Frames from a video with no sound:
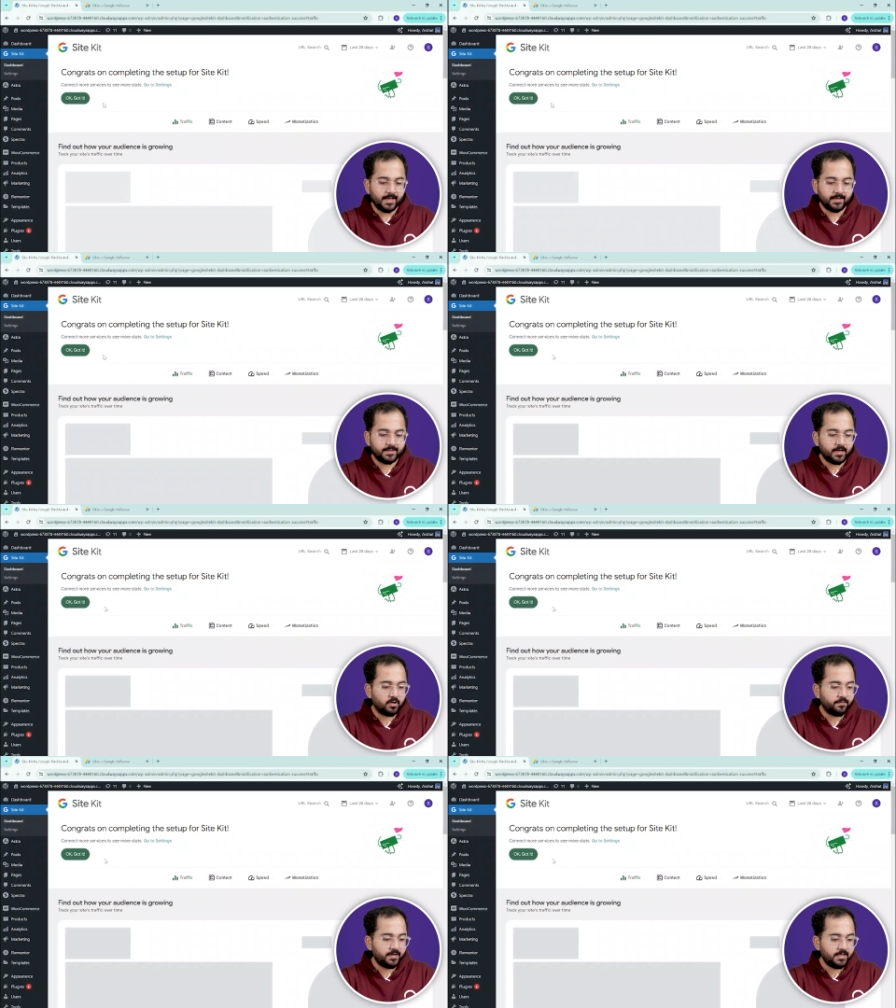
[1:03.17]
And at the
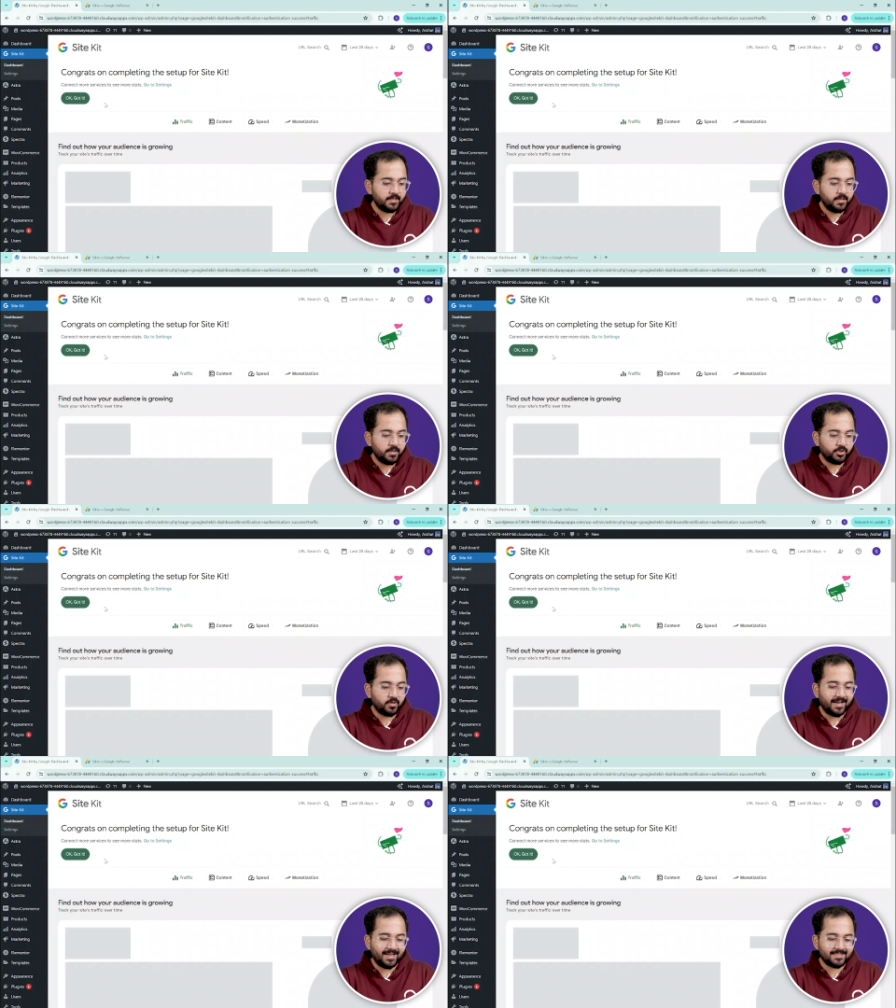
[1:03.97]
end of it,
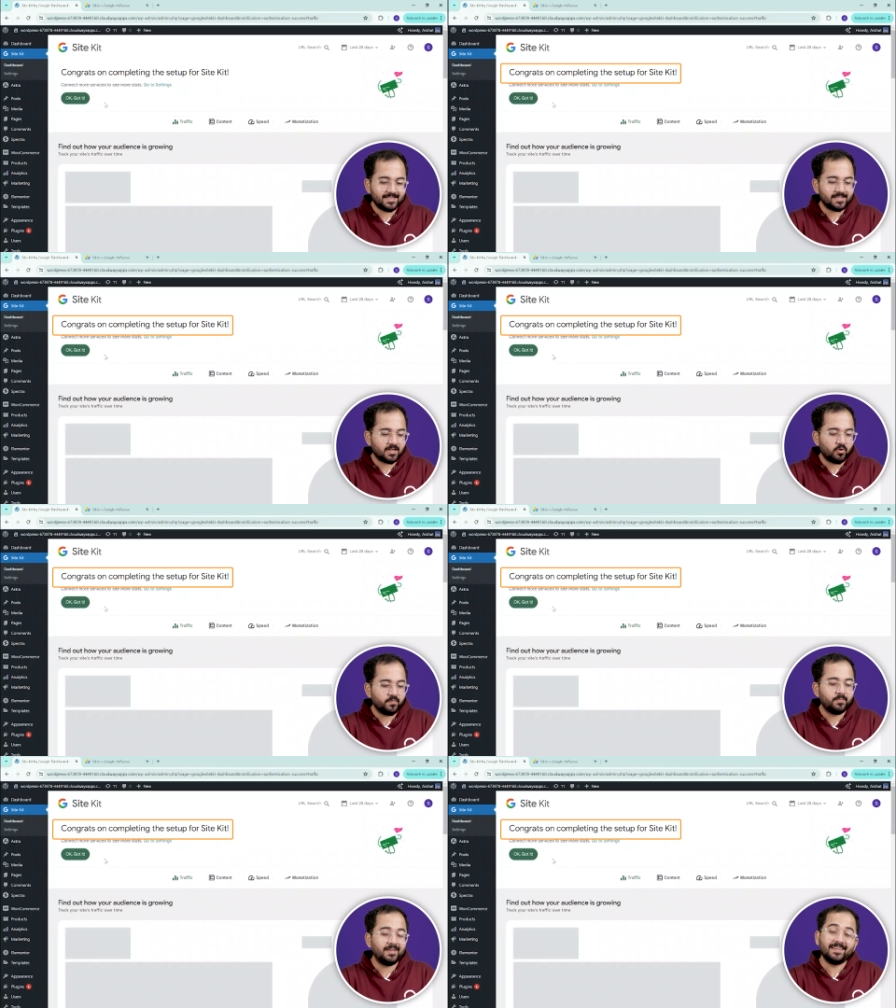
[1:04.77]
your AdSense account
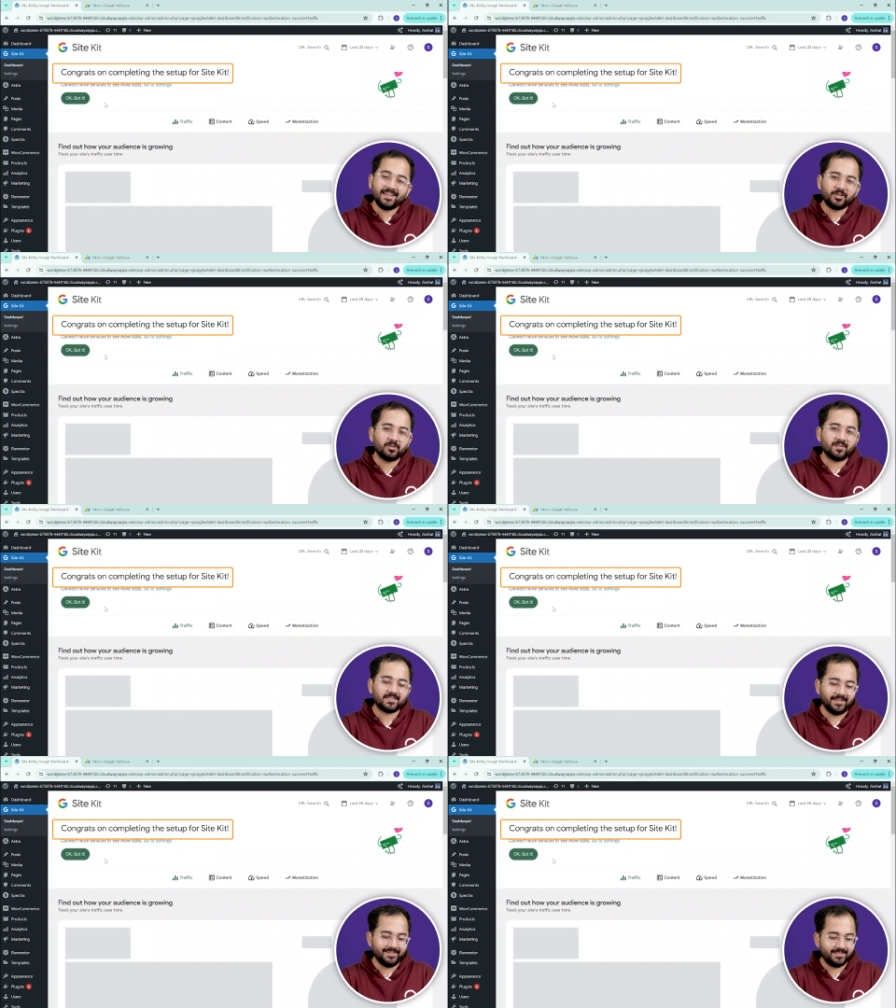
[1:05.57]
will be linked to your
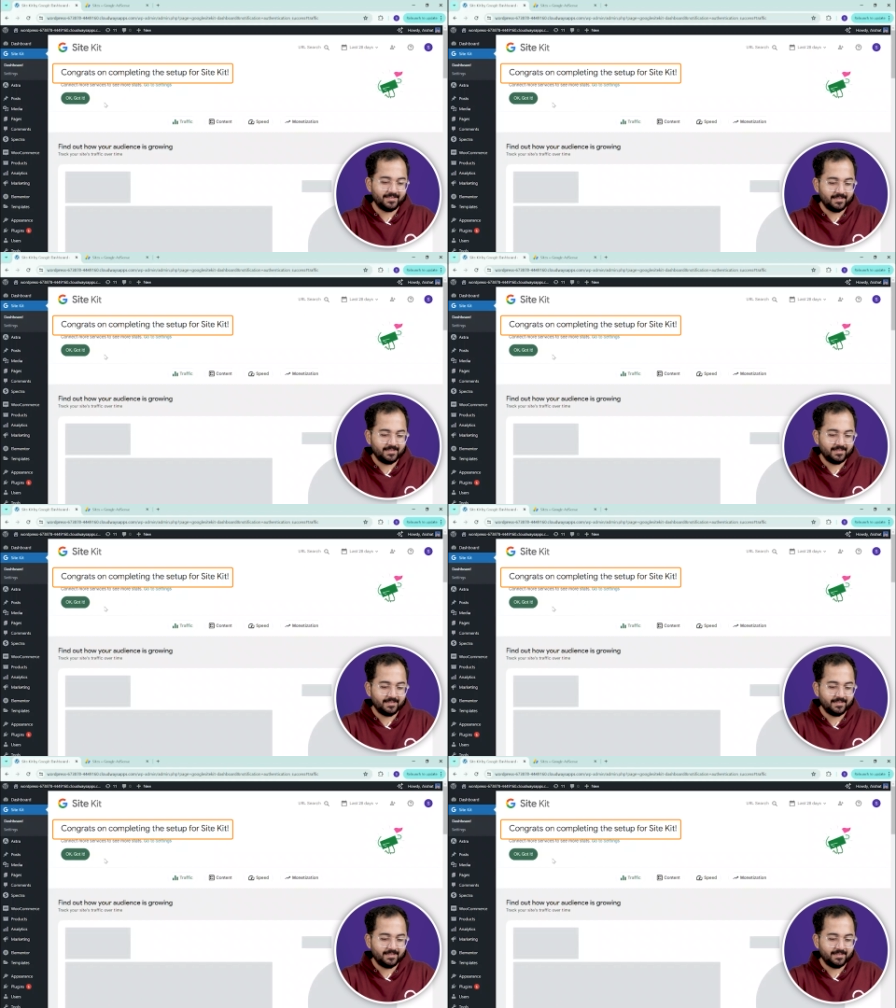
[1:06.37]
site.